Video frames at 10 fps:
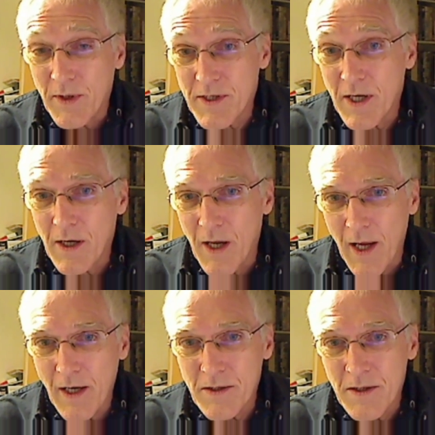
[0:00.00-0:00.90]
uh,
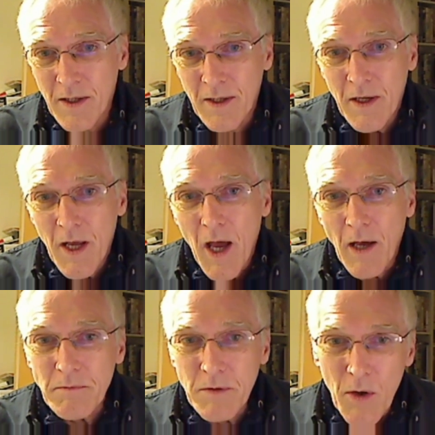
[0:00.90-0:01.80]
sorry,
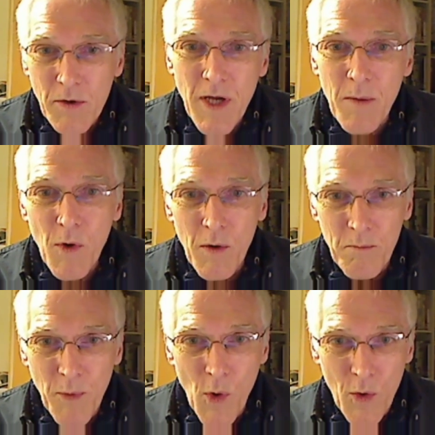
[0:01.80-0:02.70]
Got
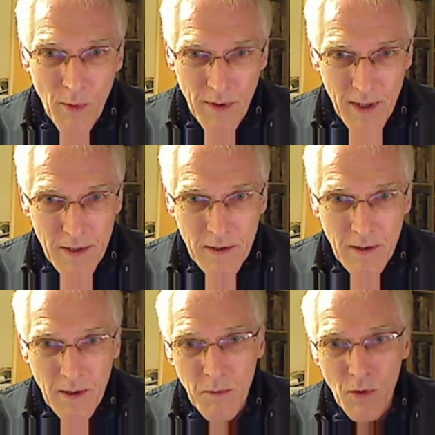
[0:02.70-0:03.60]
somewhat bored with it
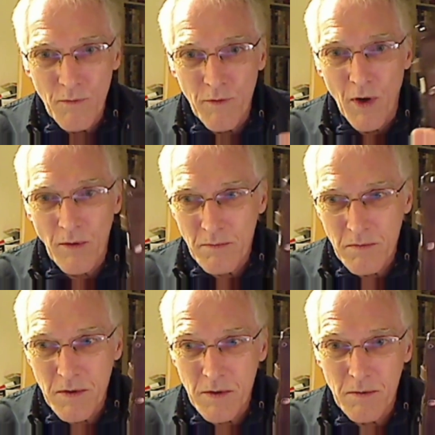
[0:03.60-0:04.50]
and moved on
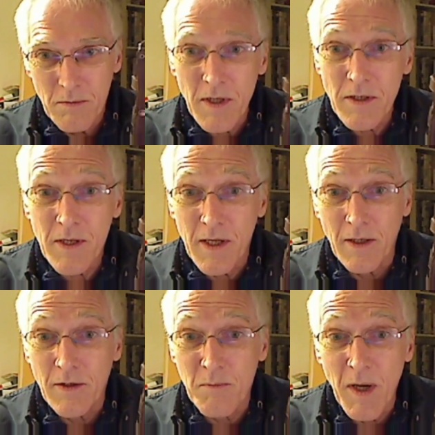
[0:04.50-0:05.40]
to this
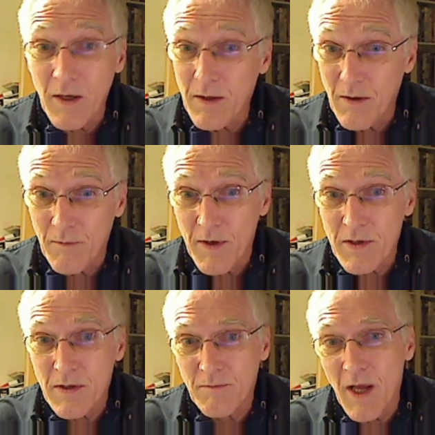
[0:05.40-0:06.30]
thing, as many of
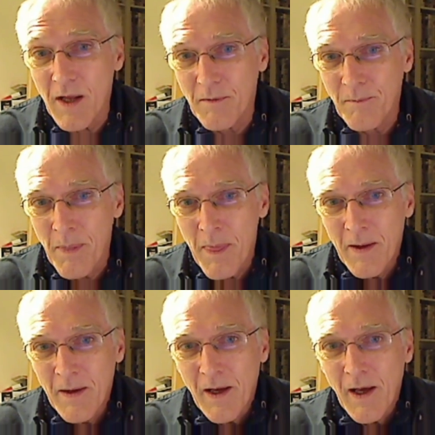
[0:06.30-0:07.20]
us have done.
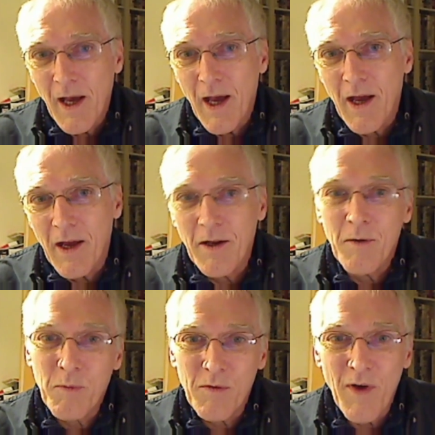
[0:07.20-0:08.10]
And
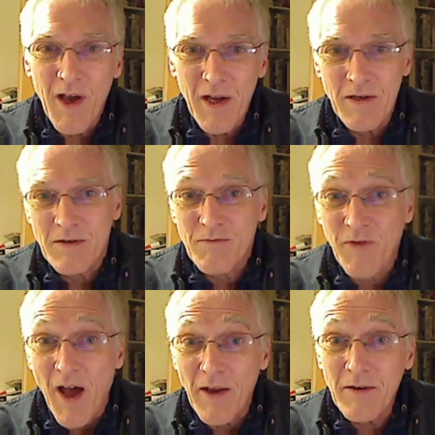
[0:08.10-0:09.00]
it provides
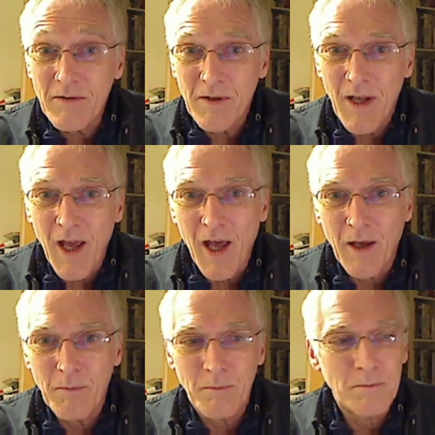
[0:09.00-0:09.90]
fun.
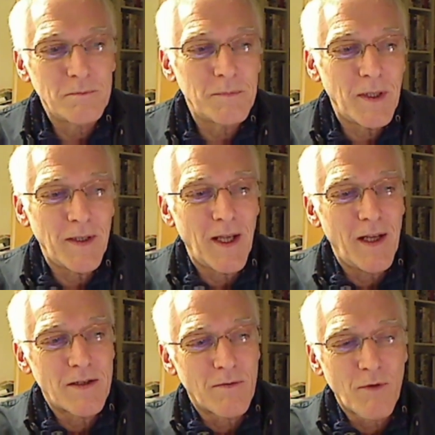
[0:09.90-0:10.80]
Um,
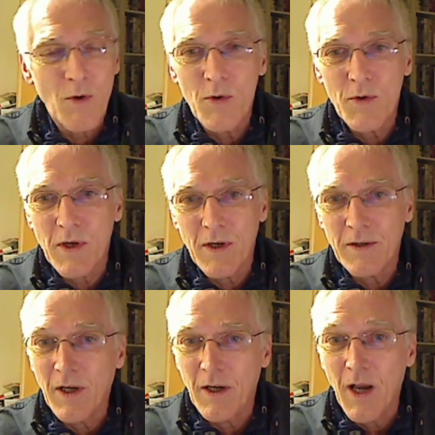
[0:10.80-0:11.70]
it's of course
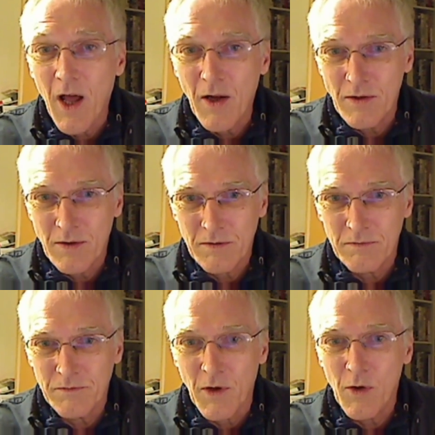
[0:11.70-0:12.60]
a, a large
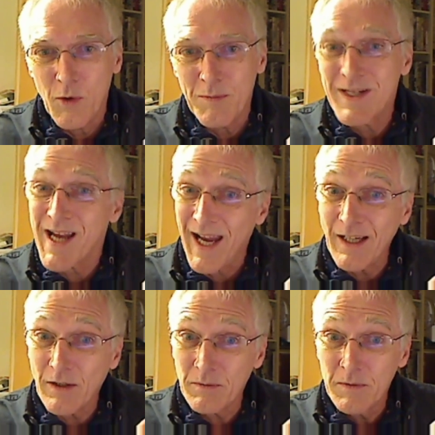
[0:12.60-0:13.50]
volume tank